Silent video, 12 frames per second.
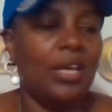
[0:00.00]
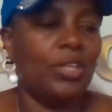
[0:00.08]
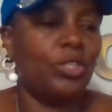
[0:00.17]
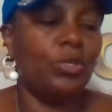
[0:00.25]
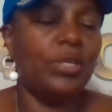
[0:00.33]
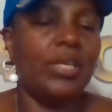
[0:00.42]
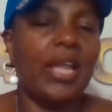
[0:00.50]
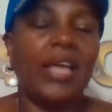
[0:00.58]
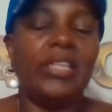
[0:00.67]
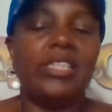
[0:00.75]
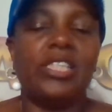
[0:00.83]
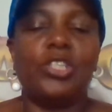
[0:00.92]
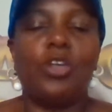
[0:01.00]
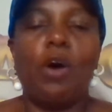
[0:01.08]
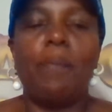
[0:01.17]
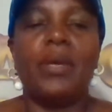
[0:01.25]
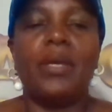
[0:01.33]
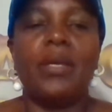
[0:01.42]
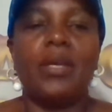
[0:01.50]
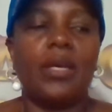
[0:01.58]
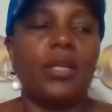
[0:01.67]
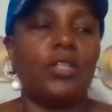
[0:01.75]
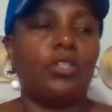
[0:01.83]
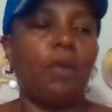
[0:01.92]
Tonight's
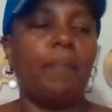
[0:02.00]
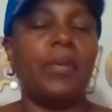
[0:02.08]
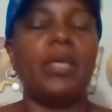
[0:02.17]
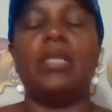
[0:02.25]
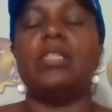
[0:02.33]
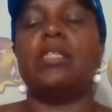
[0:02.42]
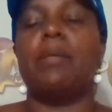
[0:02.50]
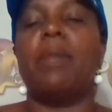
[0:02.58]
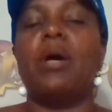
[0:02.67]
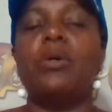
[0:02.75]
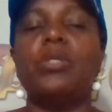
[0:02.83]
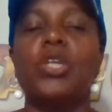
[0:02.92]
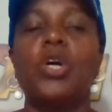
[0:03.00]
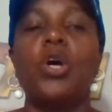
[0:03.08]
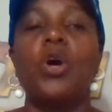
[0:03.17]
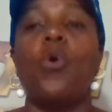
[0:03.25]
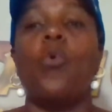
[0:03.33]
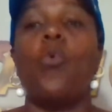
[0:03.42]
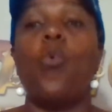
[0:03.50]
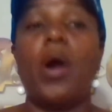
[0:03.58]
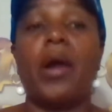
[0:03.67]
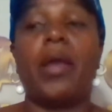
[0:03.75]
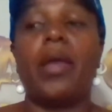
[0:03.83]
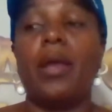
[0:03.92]
topic is about
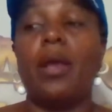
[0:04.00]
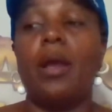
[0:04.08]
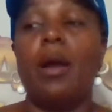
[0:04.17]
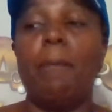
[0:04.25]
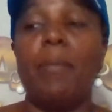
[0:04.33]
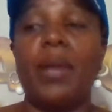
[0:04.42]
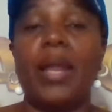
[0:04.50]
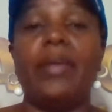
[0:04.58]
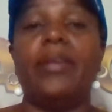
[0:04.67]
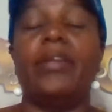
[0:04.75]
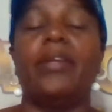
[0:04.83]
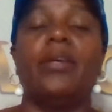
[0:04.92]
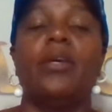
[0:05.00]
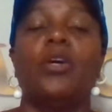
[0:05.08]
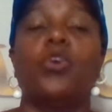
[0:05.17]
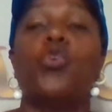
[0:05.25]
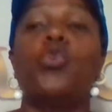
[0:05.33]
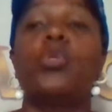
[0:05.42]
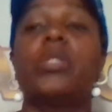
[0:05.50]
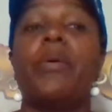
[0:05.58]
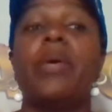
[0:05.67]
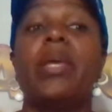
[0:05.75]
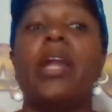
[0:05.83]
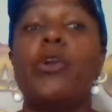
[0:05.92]
working blind. Kuruta
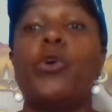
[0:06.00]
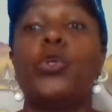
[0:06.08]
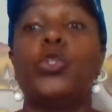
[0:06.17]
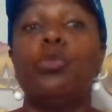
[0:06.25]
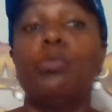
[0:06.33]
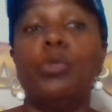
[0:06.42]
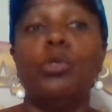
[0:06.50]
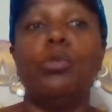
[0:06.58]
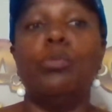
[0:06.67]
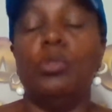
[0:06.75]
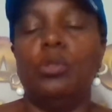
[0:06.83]
wira no tumumu.